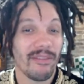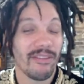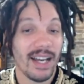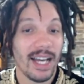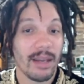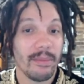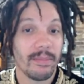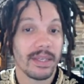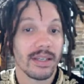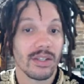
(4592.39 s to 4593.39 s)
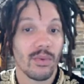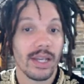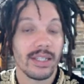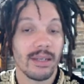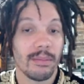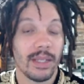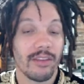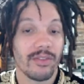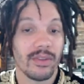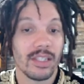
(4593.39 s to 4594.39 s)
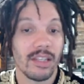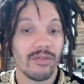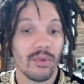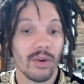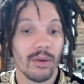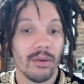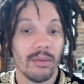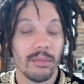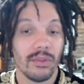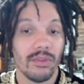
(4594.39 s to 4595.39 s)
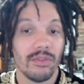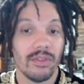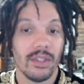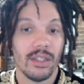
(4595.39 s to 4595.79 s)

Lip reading: of vibe because white didn't play for the D4 move.